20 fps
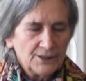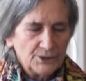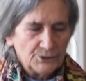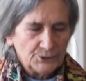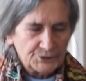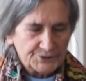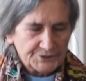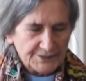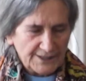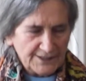
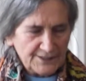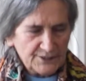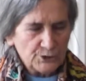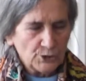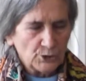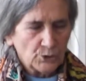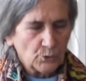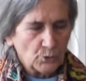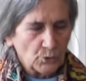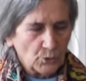A
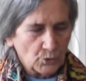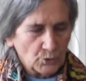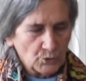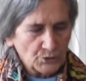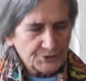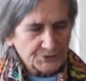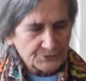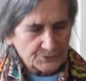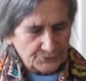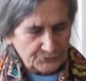
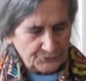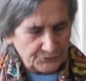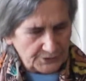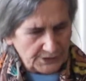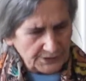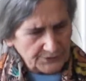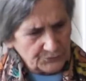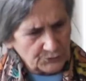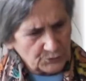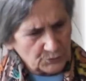10-year-old, a
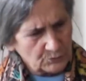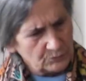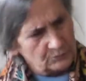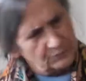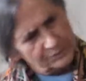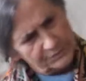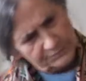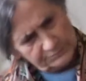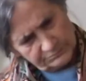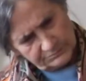
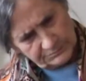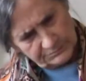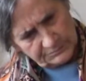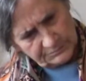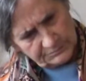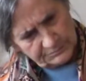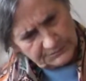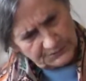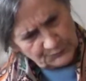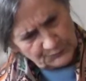5-year-old,
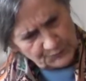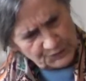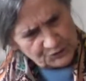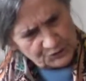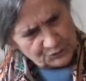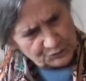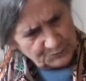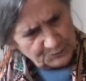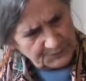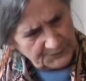well, it
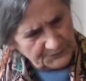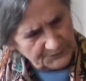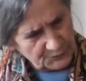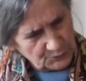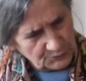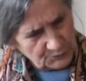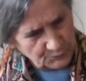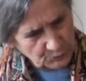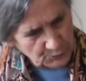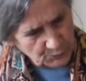should be
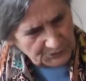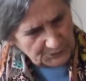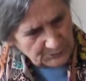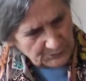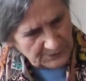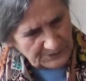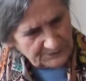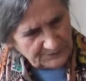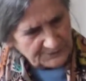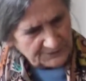the other way
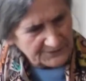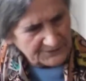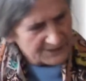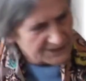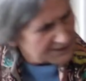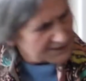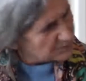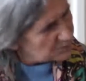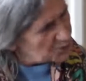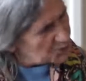around,
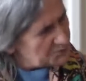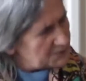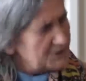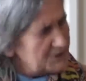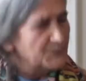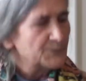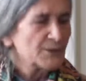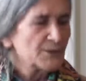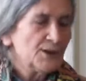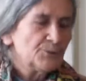
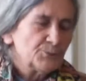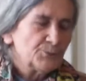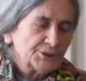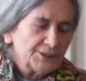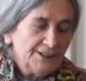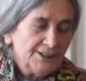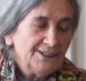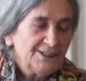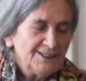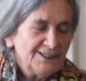maybe,
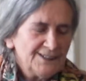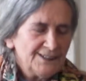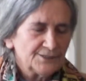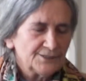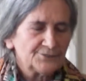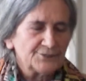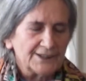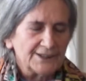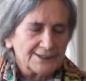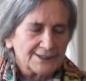but in any
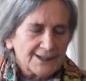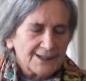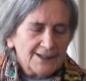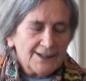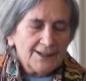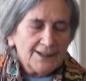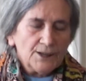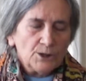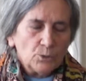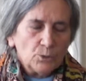event,
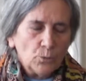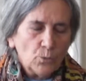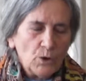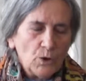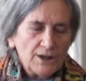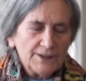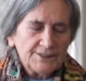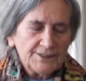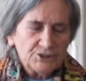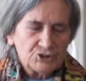
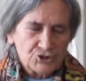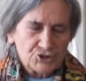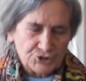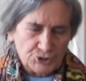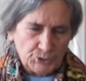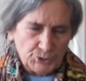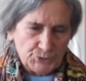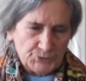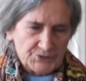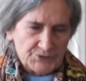what it
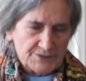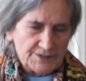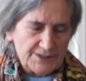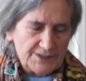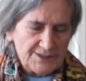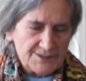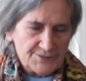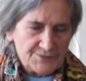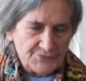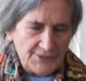shows
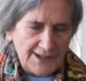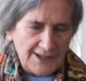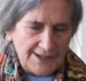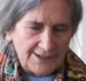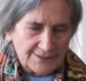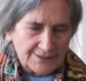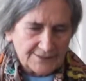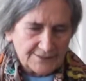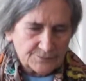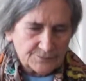is
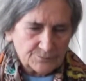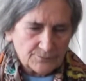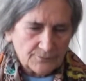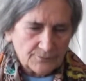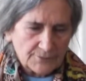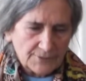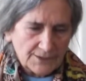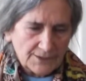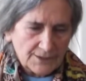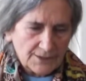that
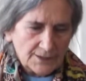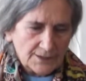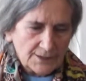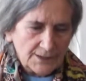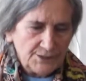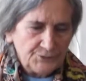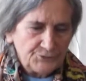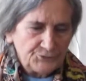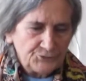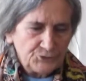
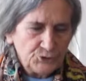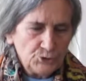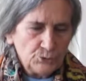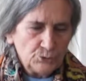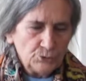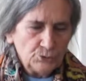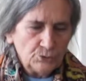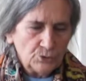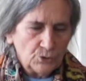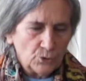if
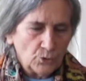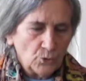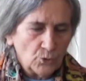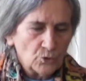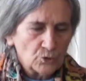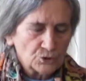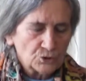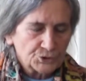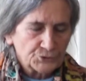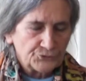you
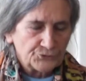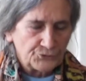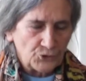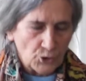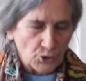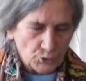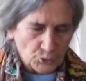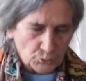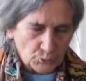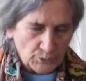hold the
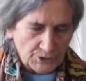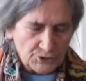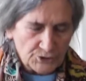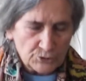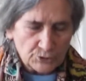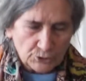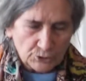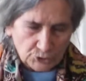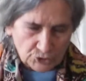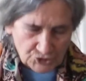phone when
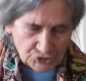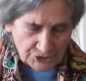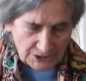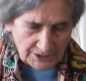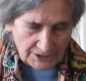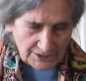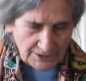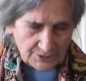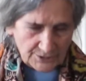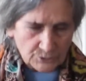you are a
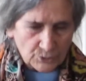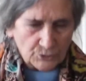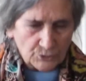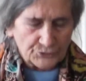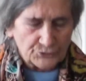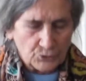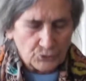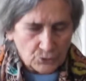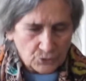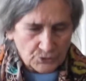child,
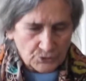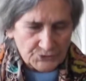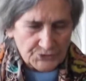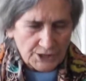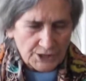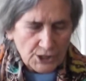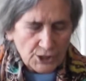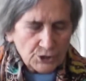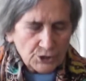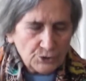of
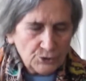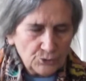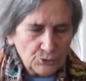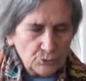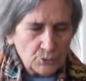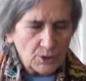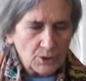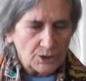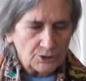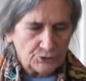course,
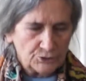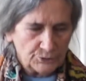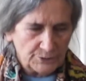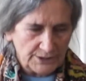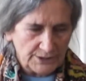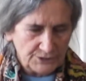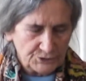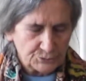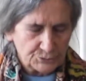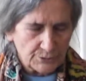you are
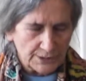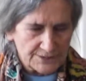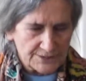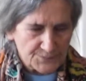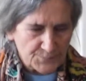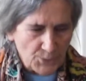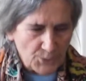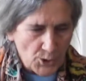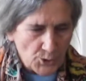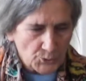going to
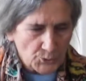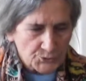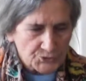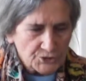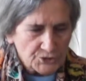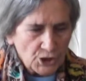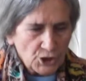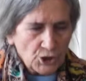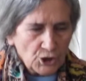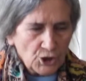expose